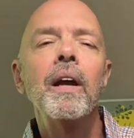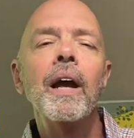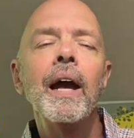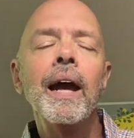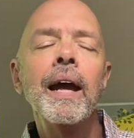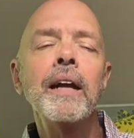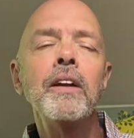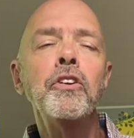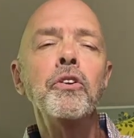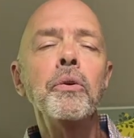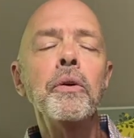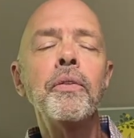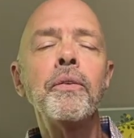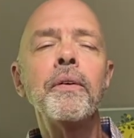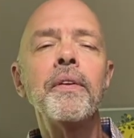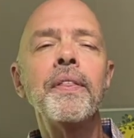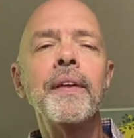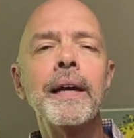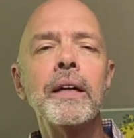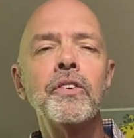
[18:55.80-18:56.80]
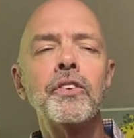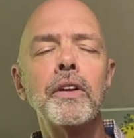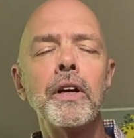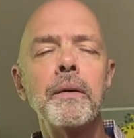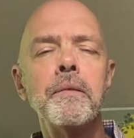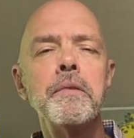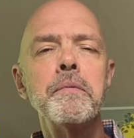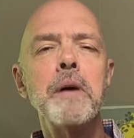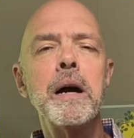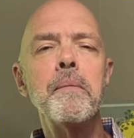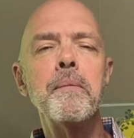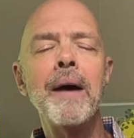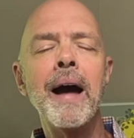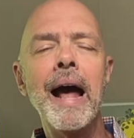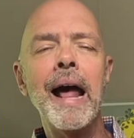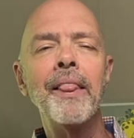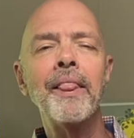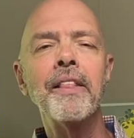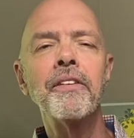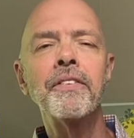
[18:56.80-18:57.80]
And two or three things come to my
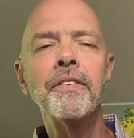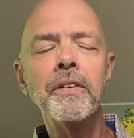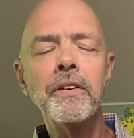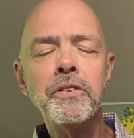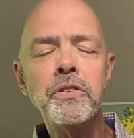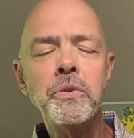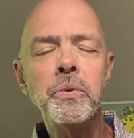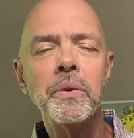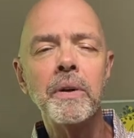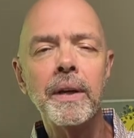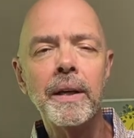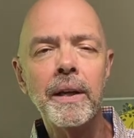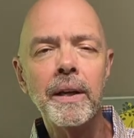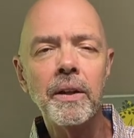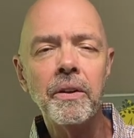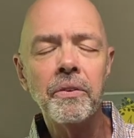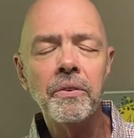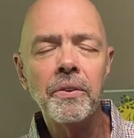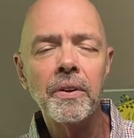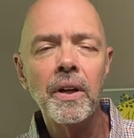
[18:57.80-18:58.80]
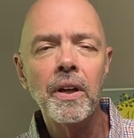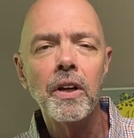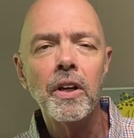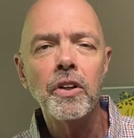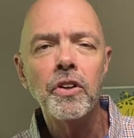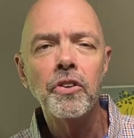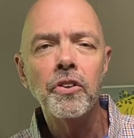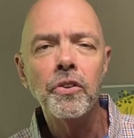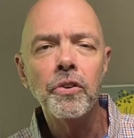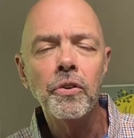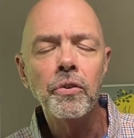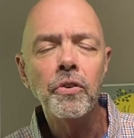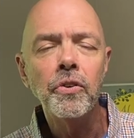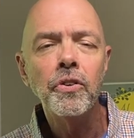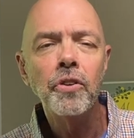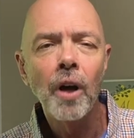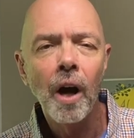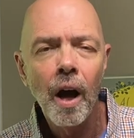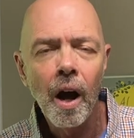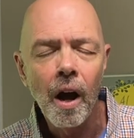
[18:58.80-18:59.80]
mind. The first one is to
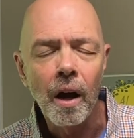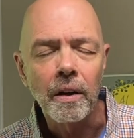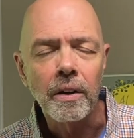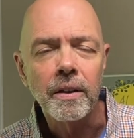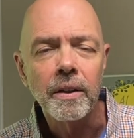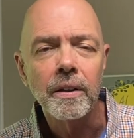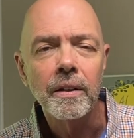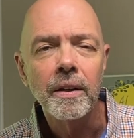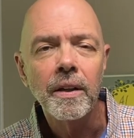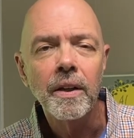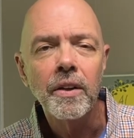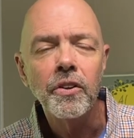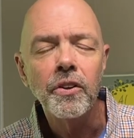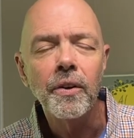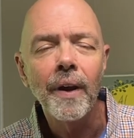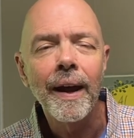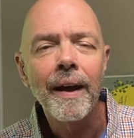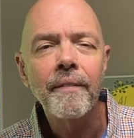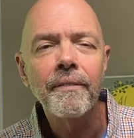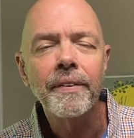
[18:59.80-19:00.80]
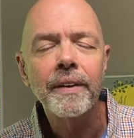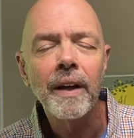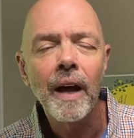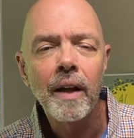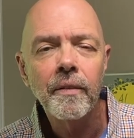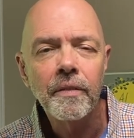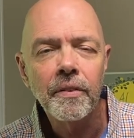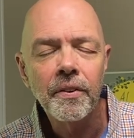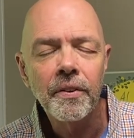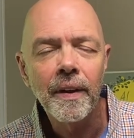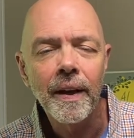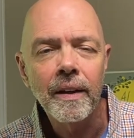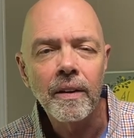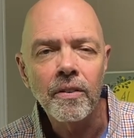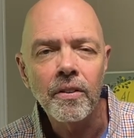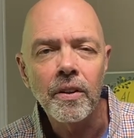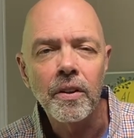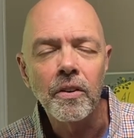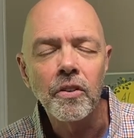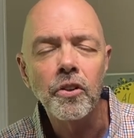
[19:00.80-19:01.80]
talk, to have the
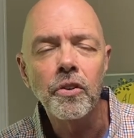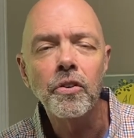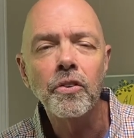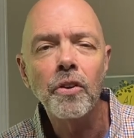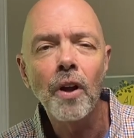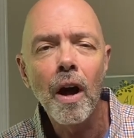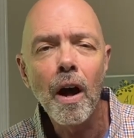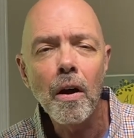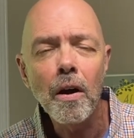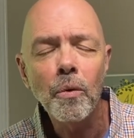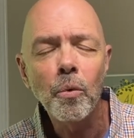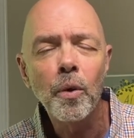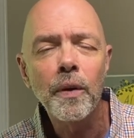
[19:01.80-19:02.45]
conversation, to talk